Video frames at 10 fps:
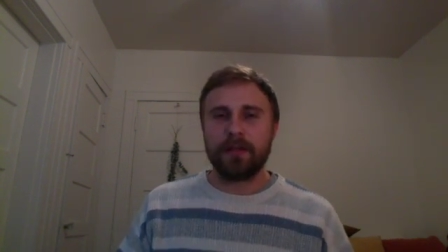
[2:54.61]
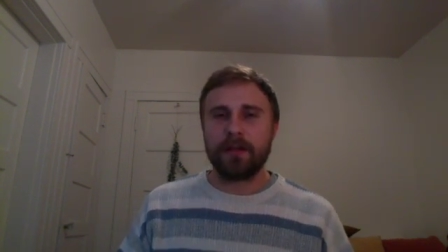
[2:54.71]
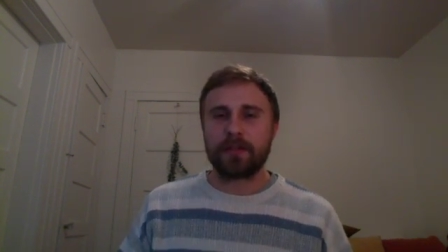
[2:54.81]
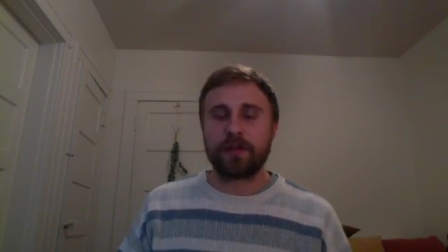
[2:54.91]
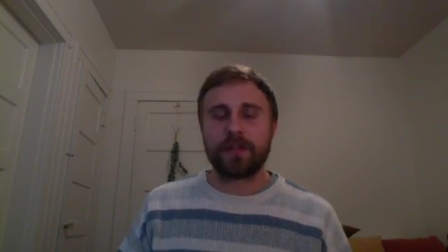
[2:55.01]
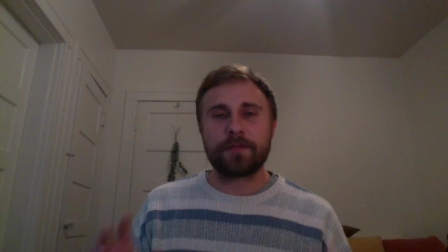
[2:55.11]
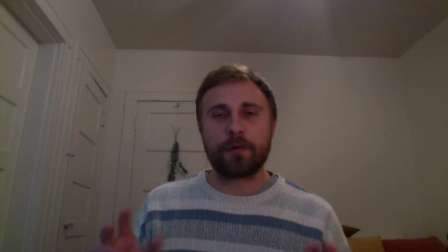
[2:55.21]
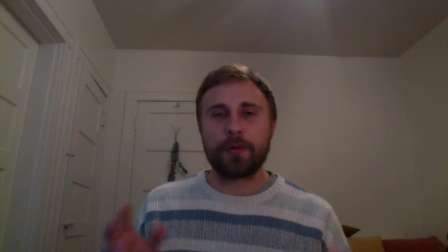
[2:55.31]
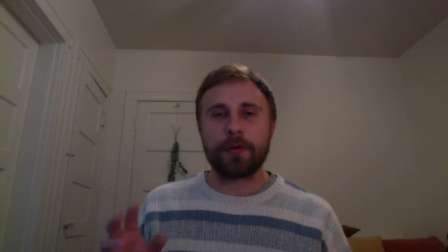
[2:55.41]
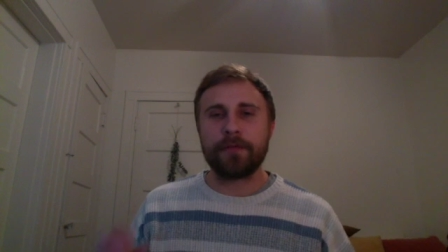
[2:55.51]

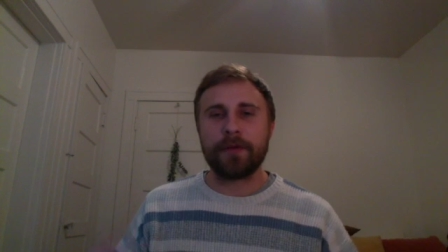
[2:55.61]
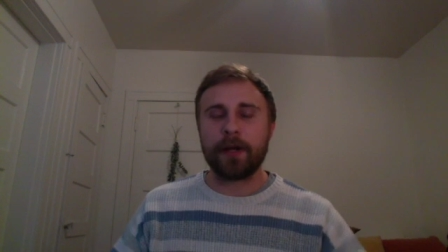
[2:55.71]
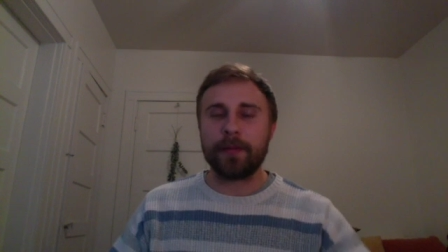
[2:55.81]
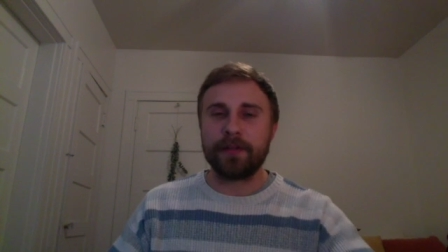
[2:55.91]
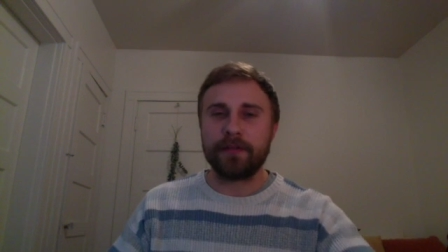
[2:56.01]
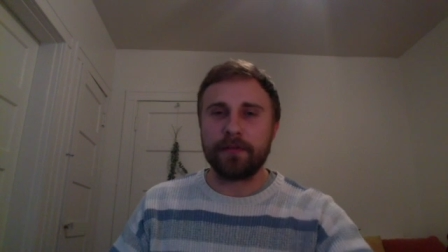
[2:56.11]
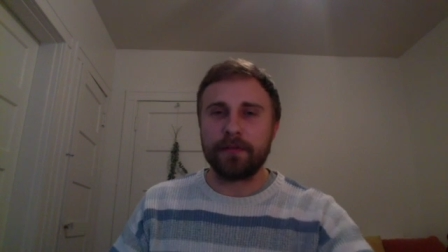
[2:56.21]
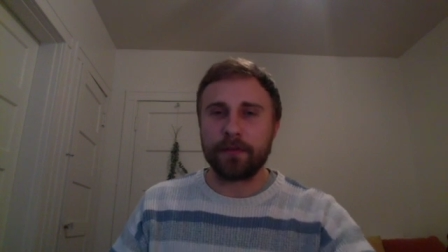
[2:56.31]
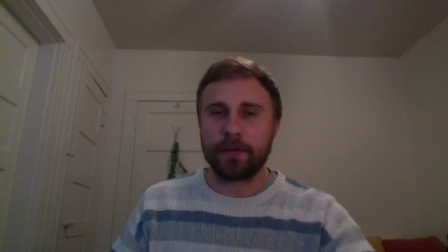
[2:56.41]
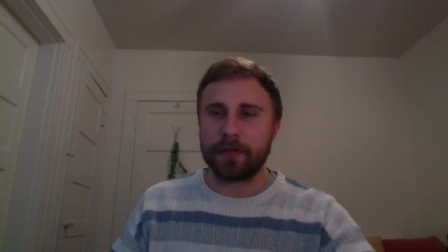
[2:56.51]
transform their environment
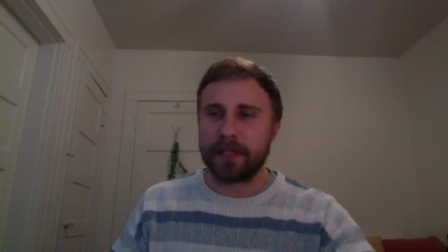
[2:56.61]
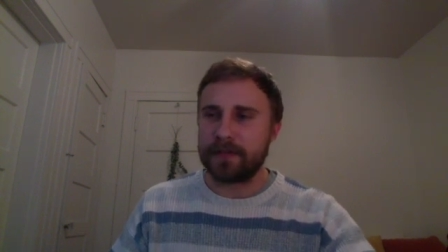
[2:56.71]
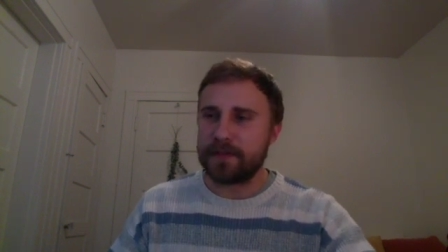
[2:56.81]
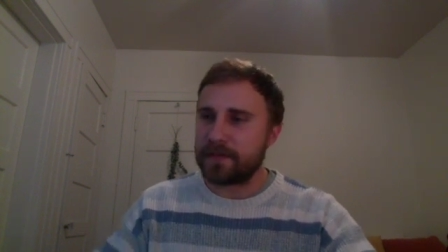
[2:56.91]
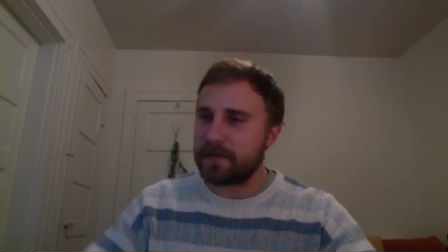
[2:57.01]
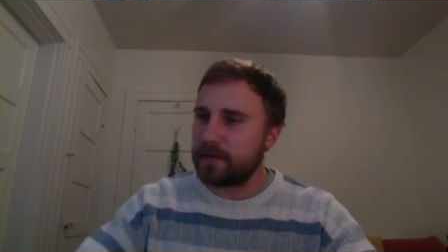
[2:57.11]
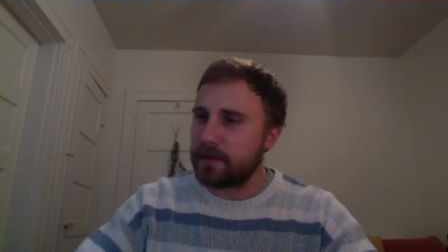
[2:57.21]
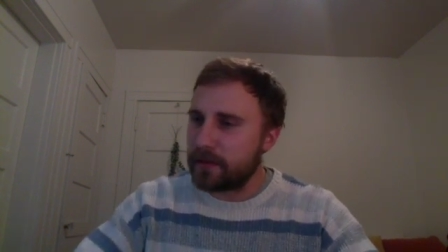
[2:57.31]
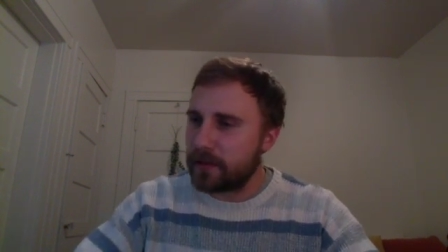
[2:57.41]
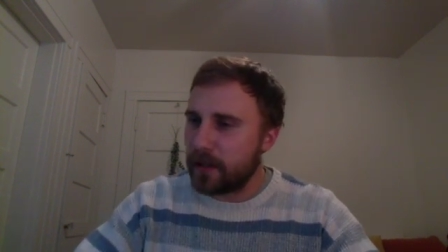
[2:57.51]
for their needs.
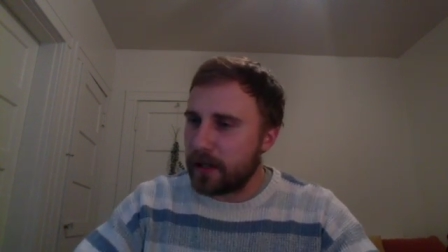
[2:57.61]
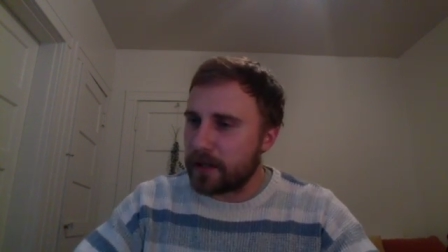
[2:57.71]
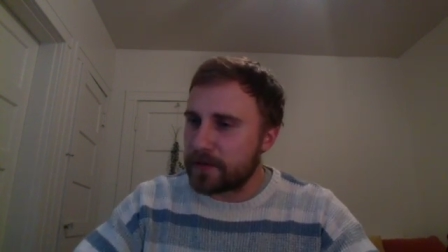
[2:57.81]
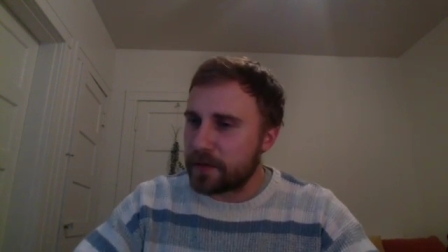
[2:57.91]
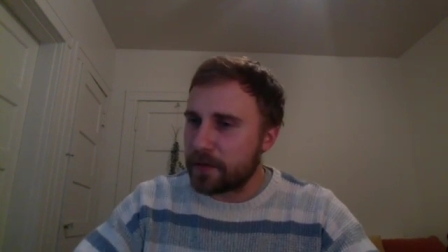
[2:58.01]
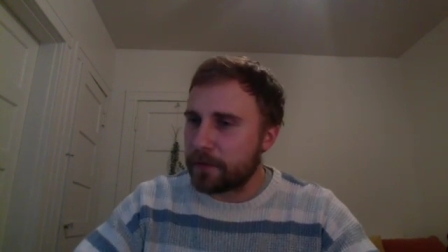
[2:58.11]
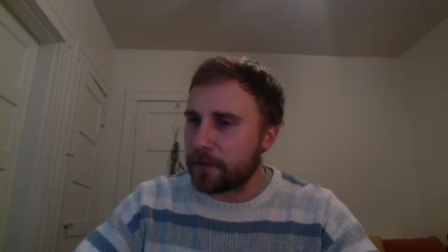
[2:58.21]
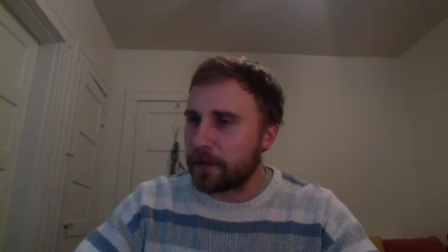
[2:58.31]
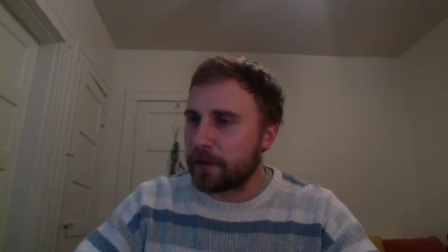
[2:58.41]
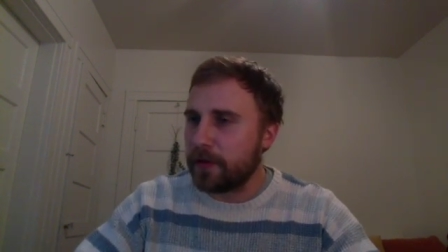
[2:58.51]
So
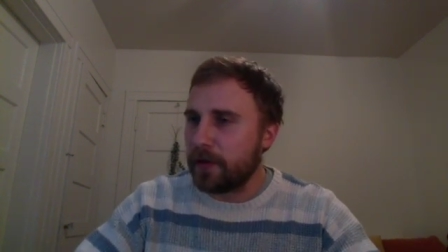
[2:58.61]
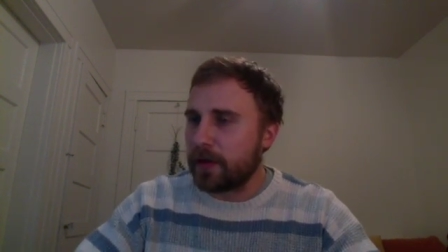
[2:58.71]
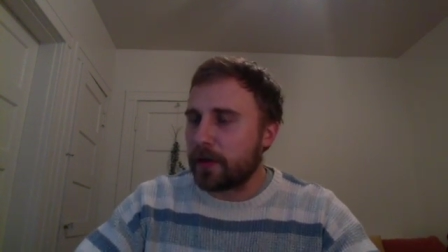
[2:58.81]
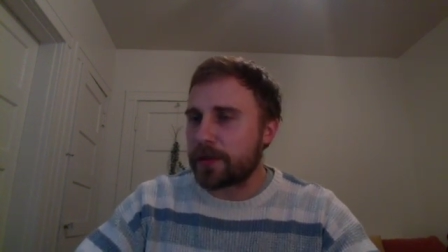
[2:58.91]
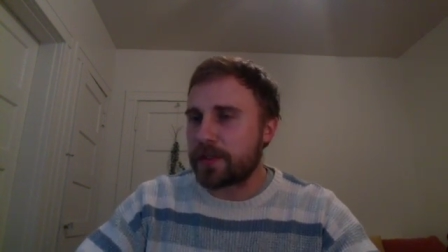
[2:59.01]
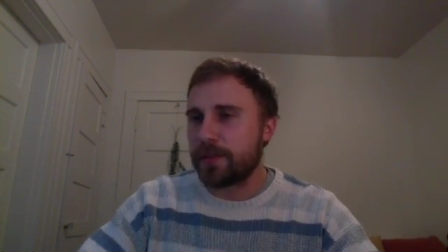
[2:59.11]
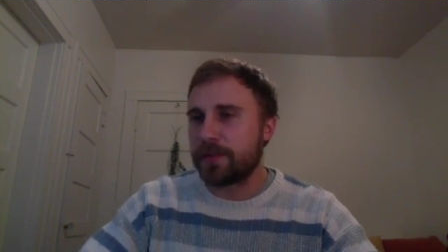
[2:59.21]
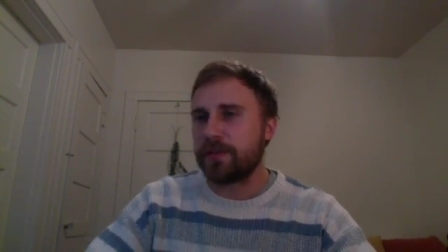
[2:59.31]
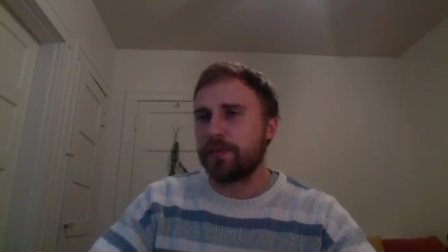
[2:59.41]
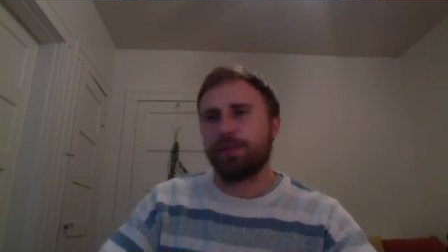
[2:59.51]
for question number
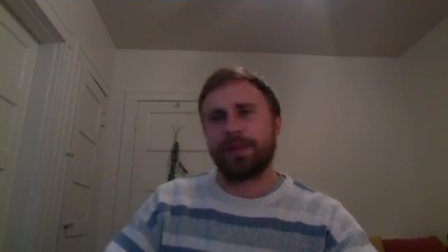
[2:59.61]
two, pretty